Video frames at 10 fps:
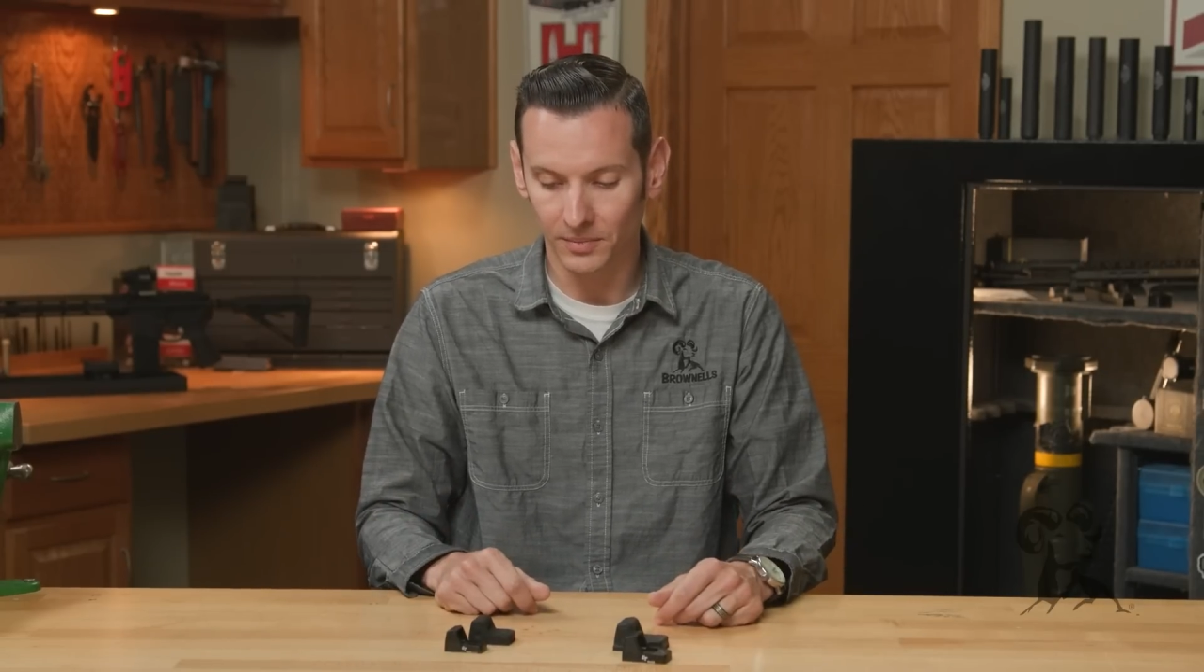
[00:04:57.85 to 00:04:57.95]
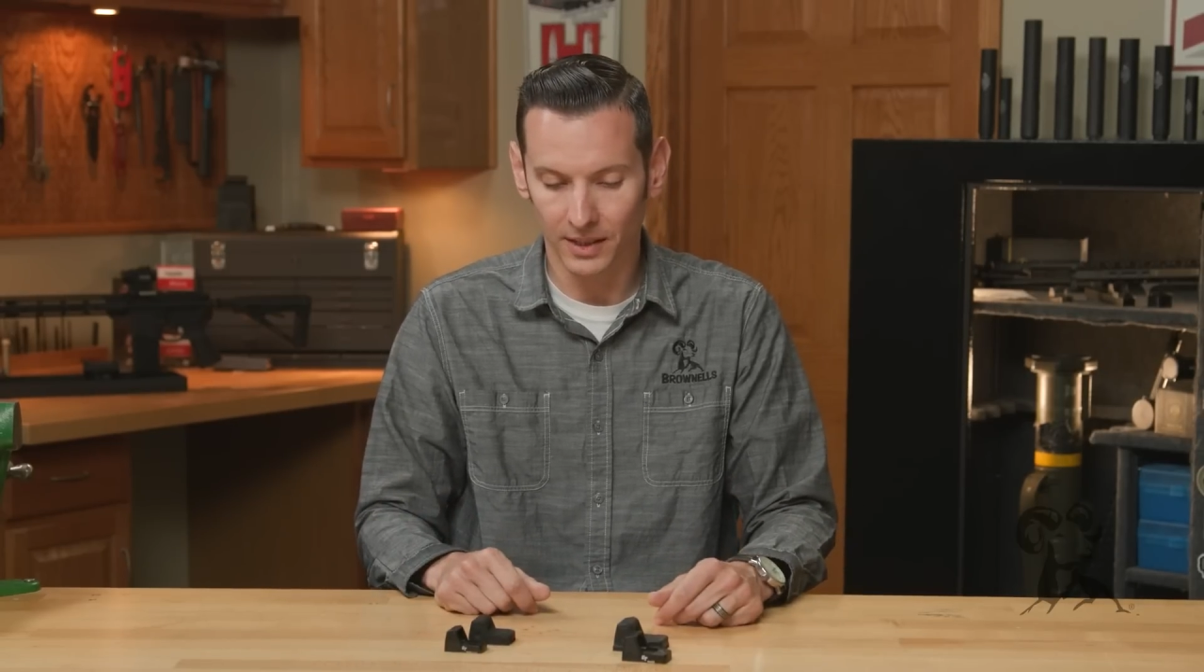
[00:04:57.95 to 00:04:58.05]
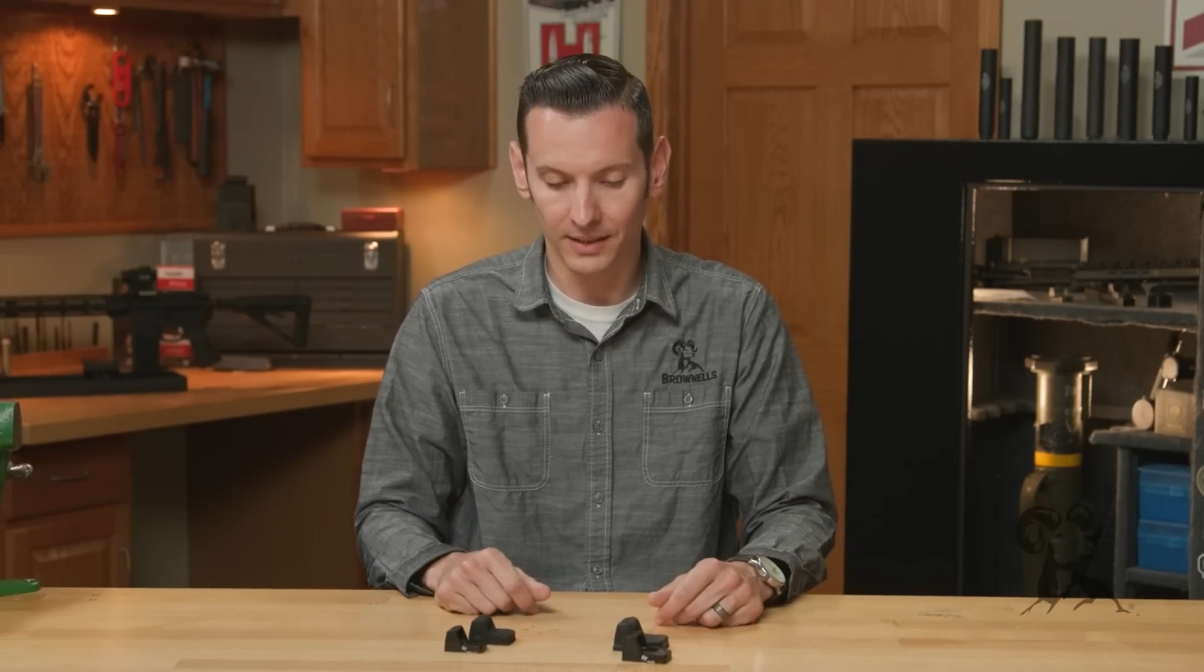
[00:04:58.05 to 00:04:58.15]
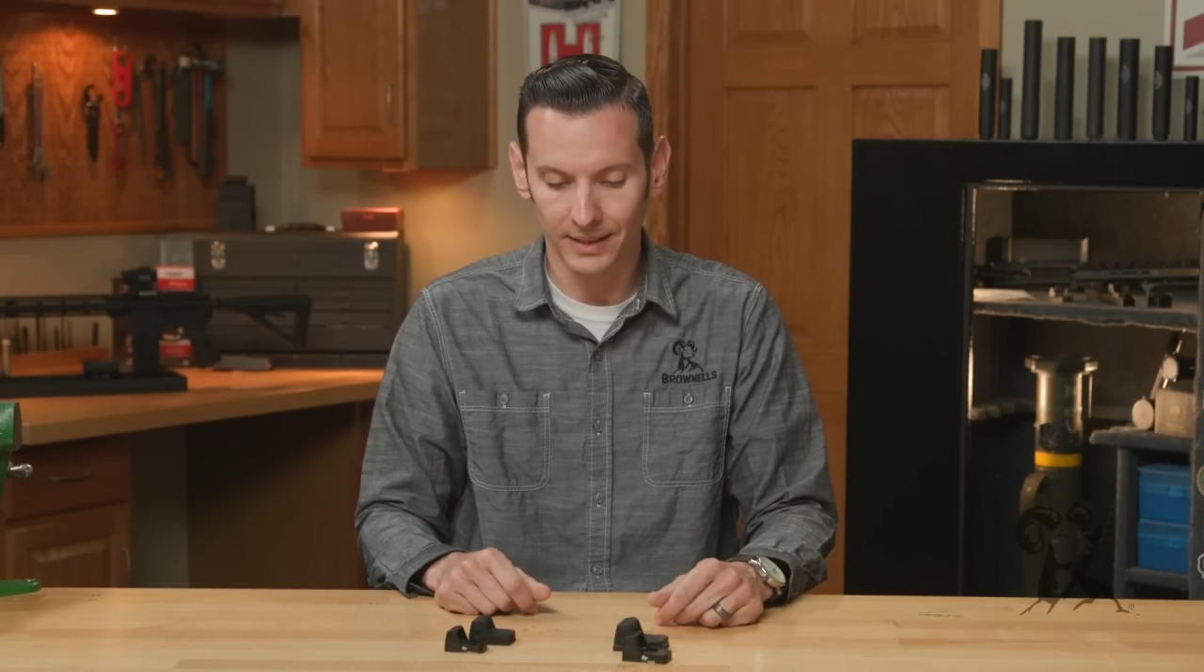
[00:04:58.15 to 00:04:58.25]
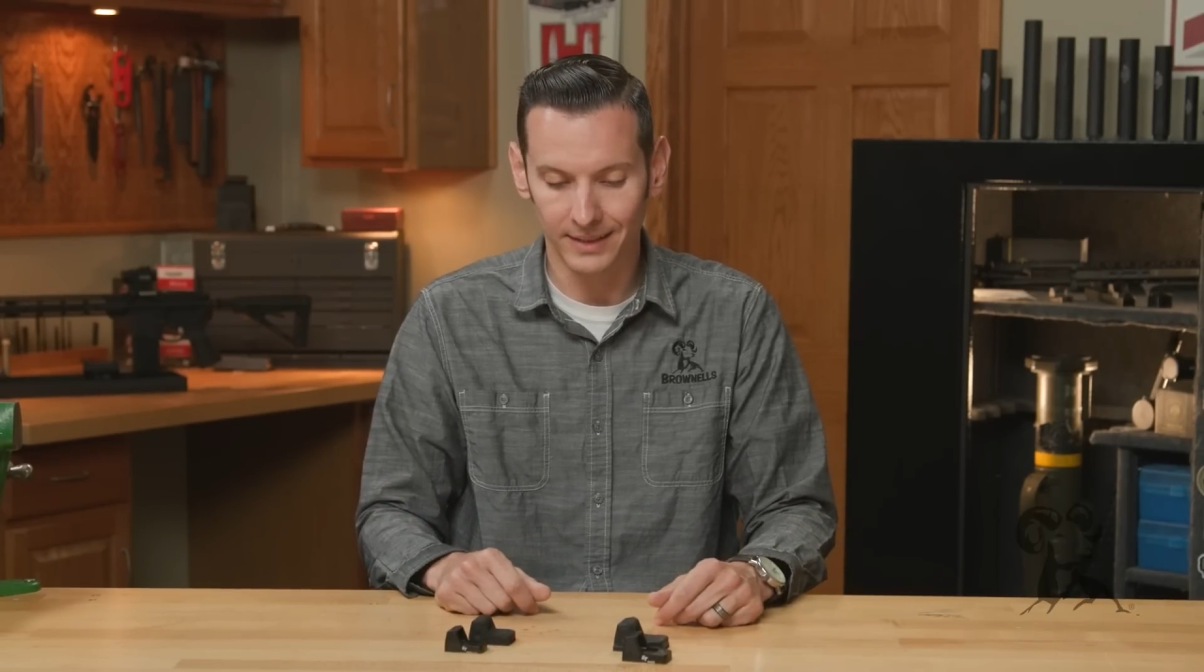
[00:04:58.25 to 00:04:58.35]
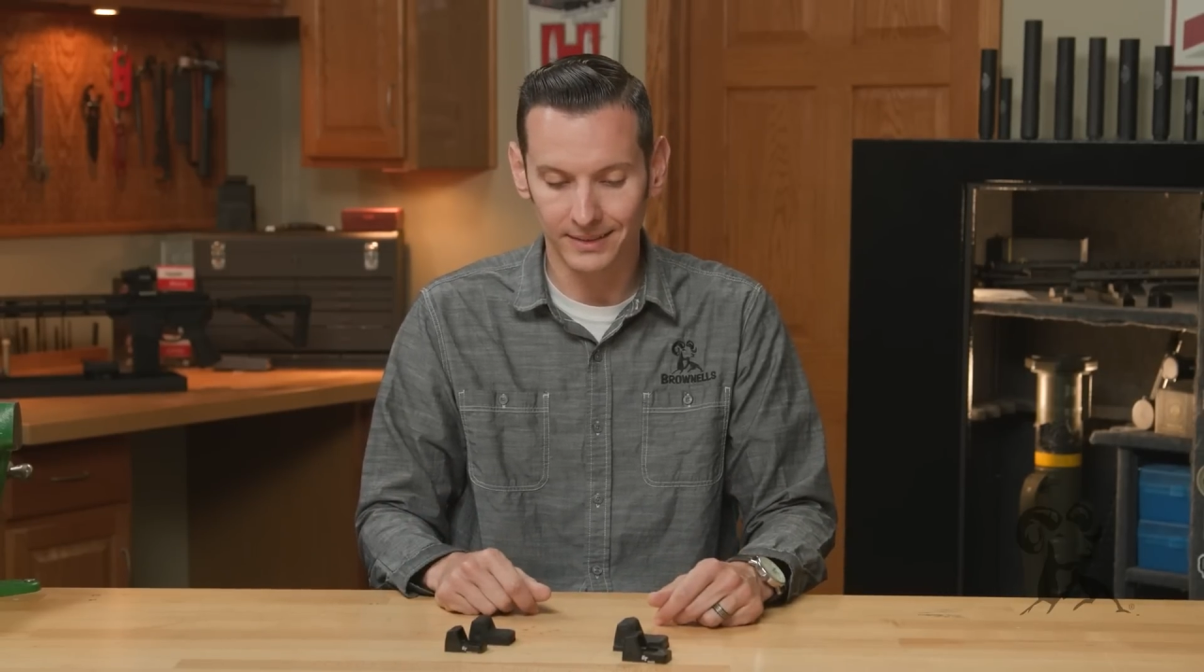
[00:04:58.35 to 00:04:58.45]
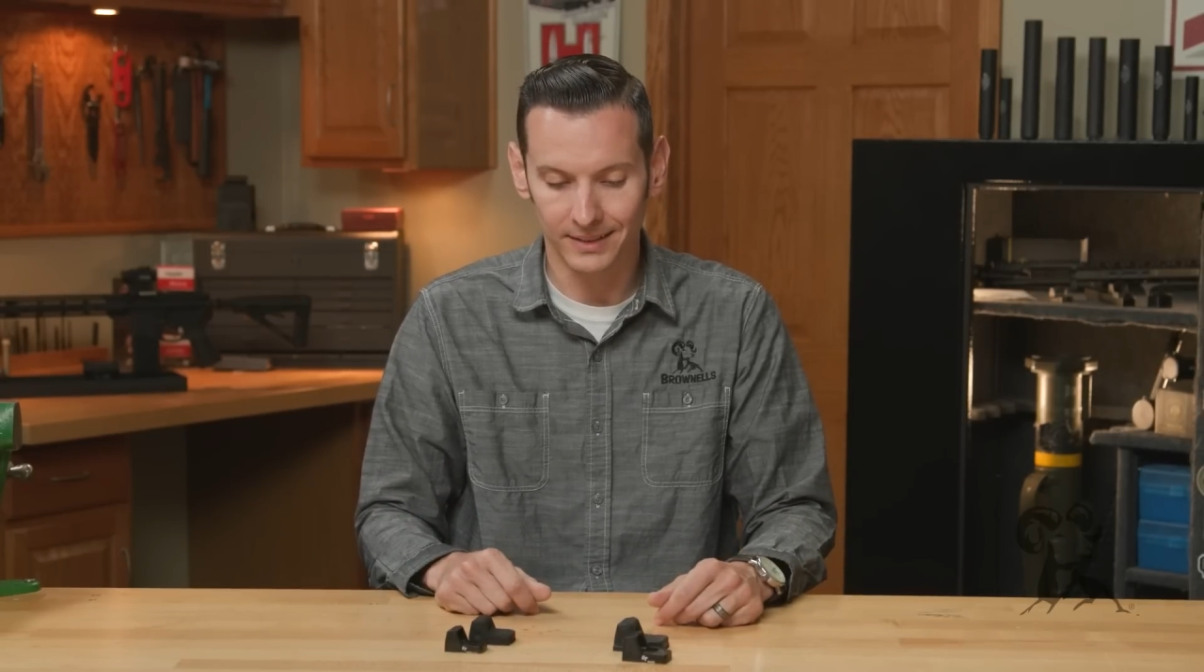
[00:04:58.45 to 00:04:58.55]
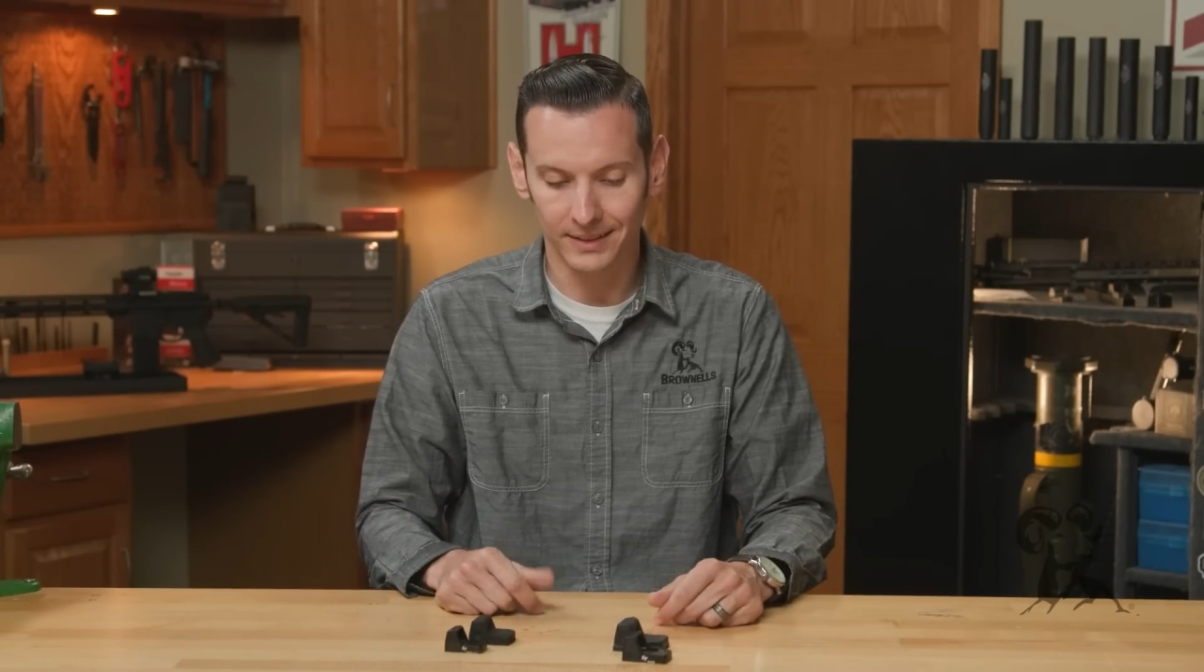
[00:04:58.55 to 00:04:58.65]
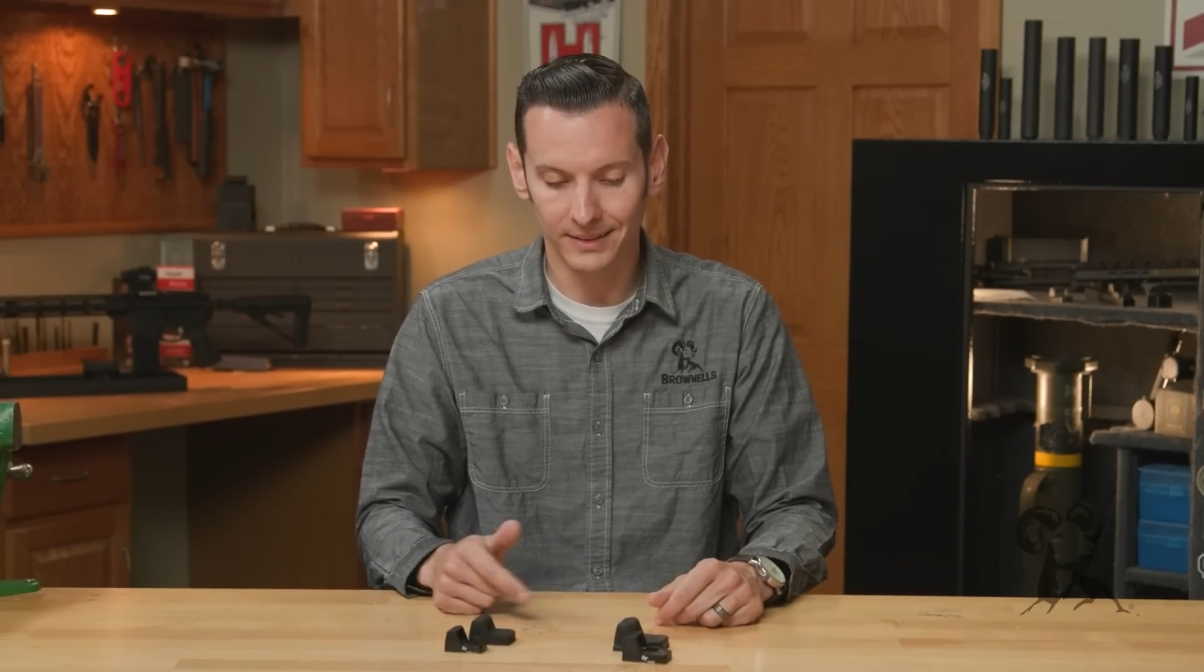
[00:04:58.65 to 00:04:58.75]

kind of get into